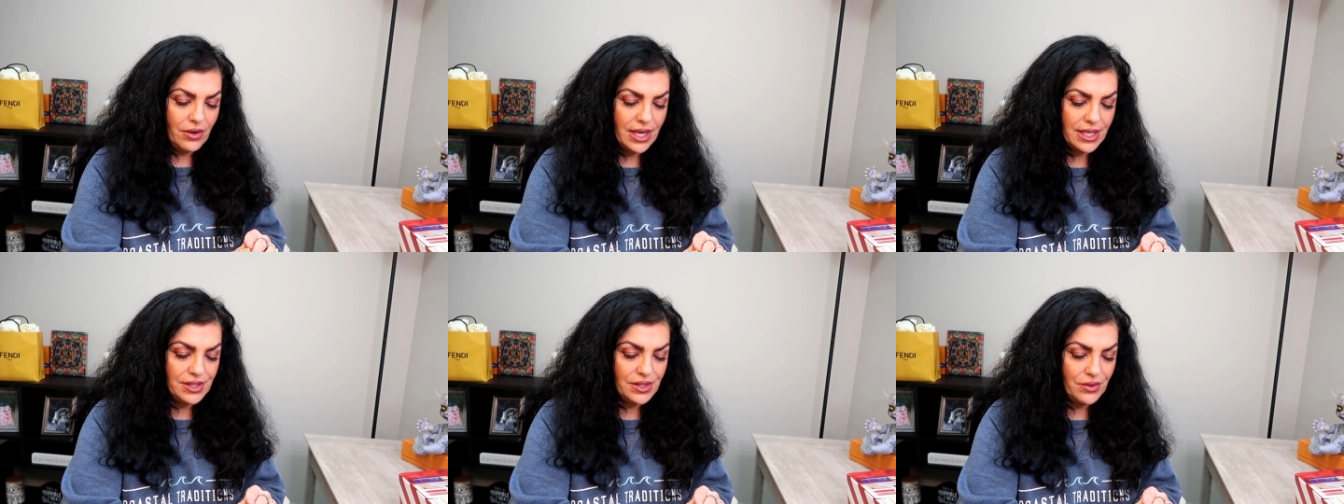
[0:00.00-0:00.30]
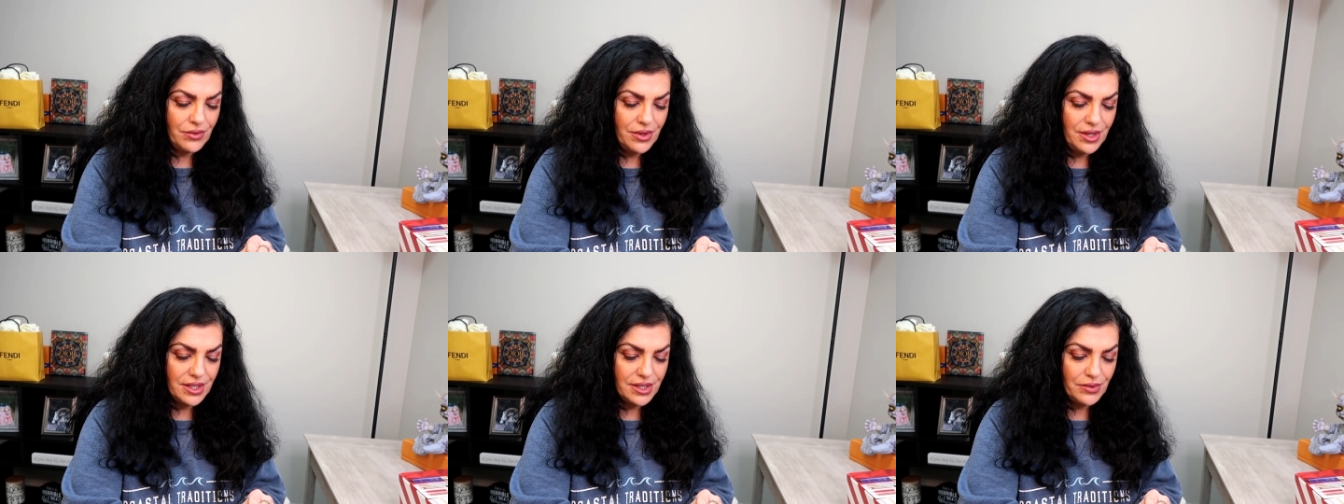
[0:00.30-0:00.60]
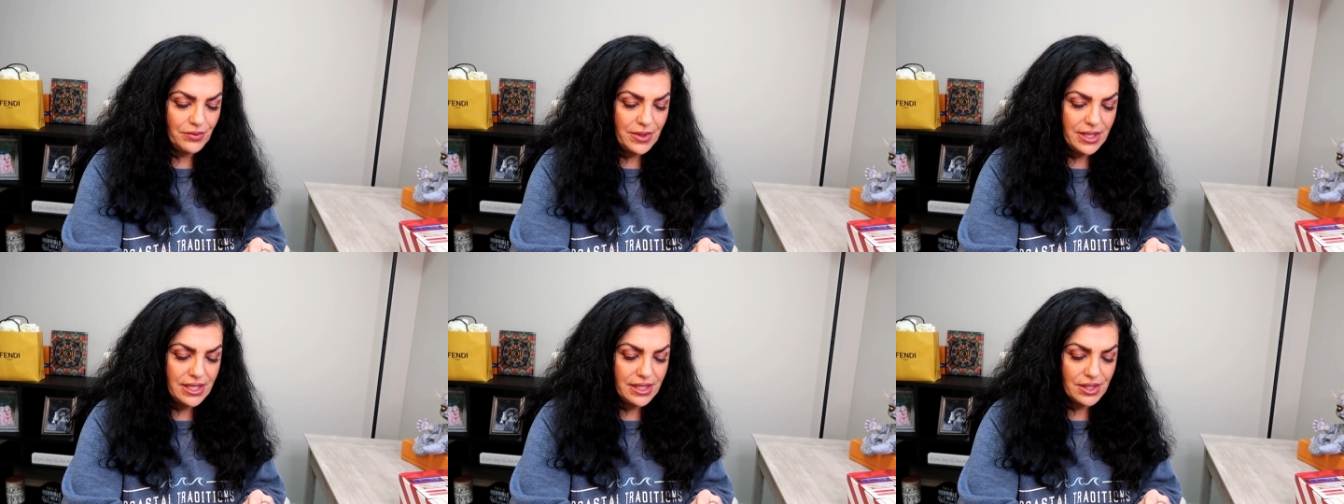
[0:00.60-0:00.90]
Okay, so
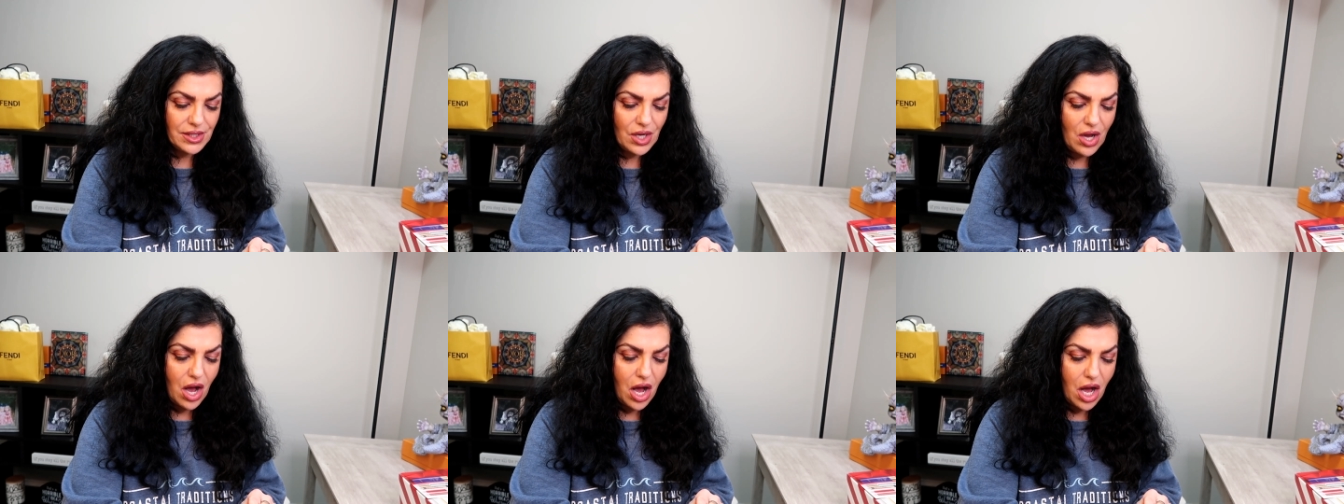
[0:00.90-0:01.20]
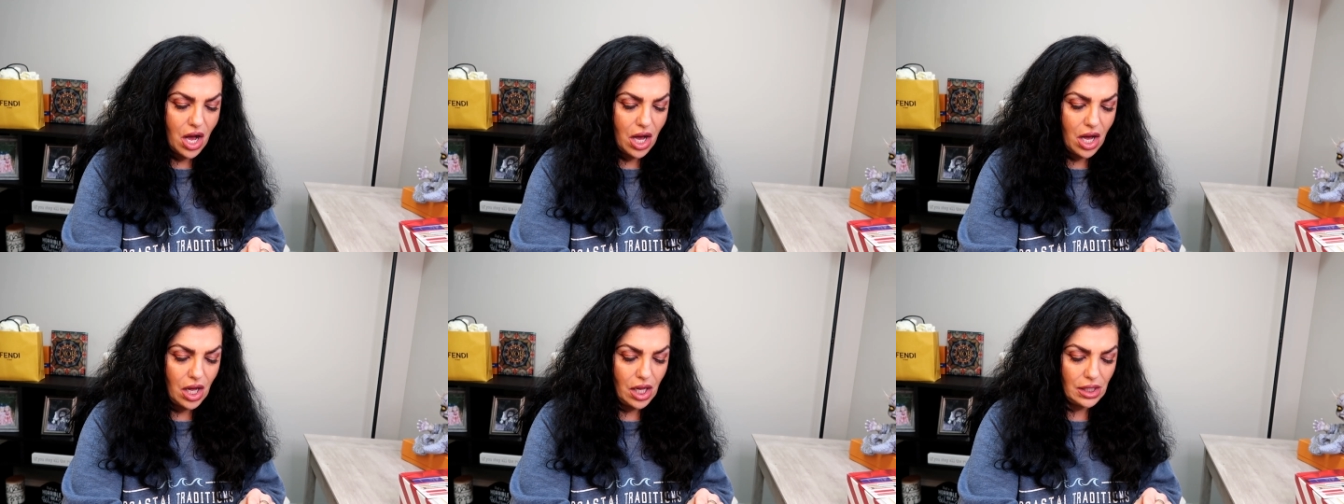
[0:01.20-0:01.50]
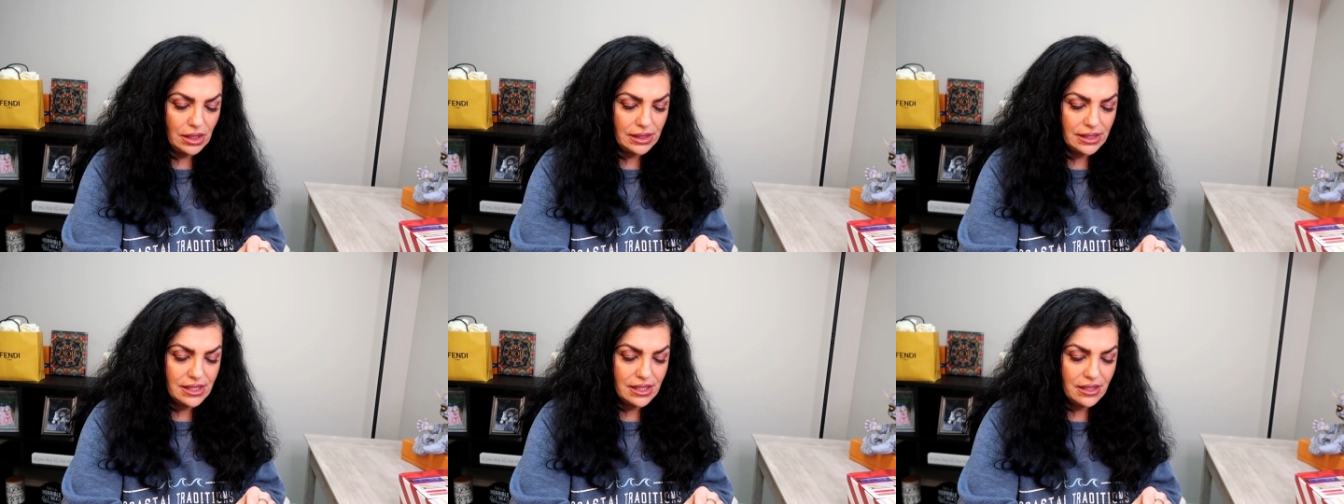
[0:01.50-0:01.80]
this one is
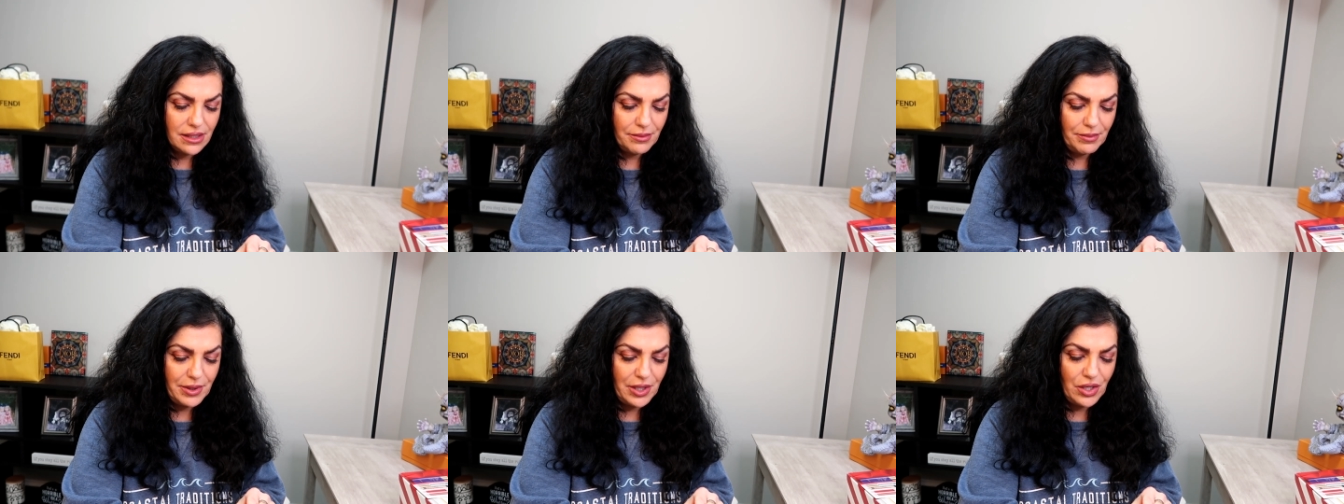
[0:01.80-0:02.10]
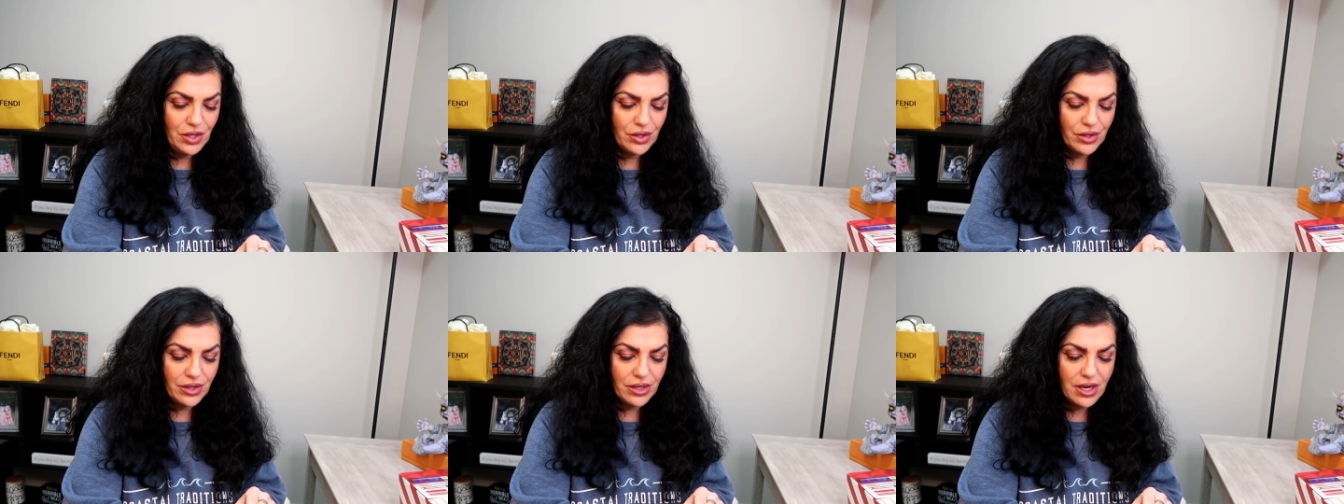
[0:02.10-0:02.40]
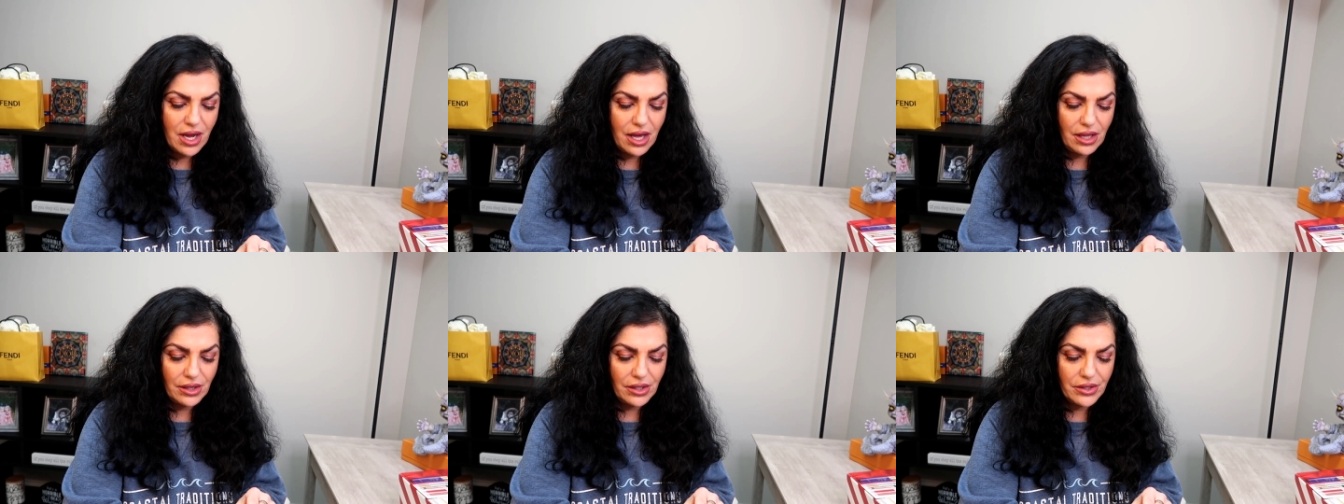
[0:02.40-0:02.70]
called
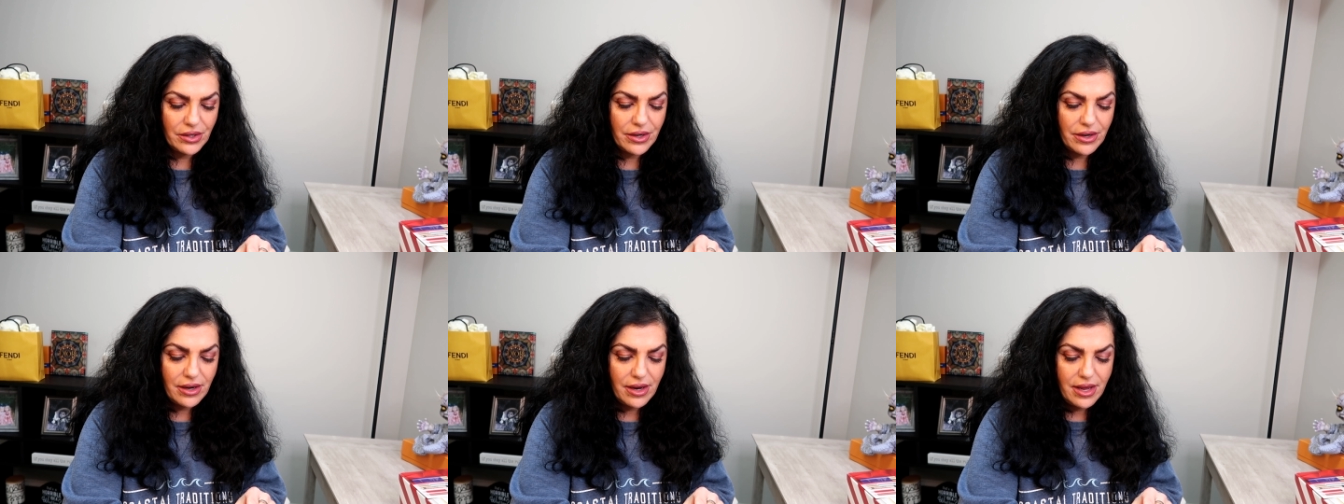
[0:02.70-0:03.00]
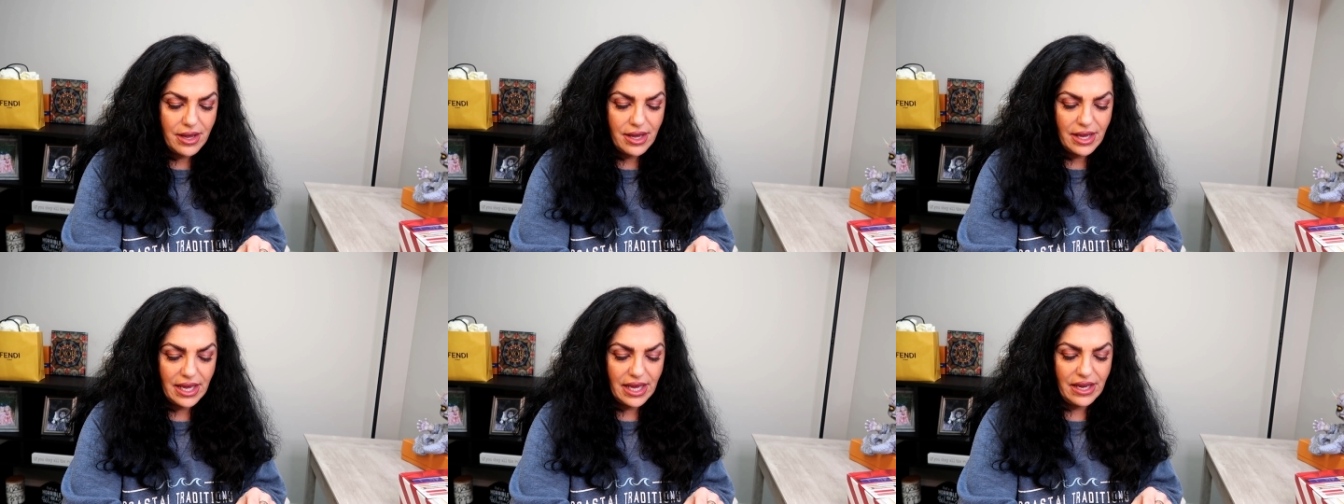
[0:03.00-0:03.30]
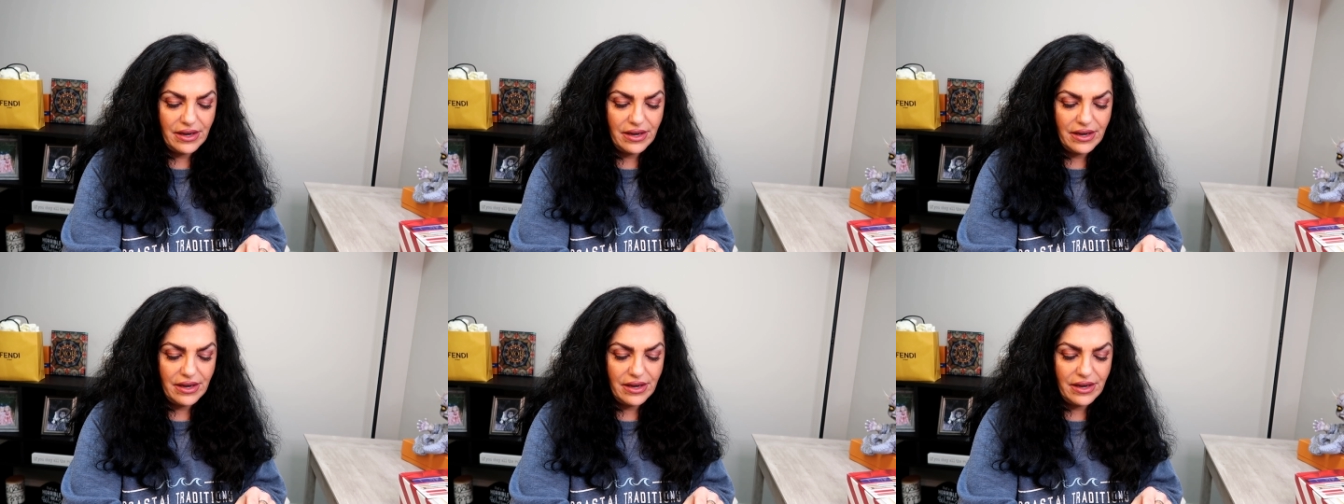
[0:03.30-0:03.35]
Pure Color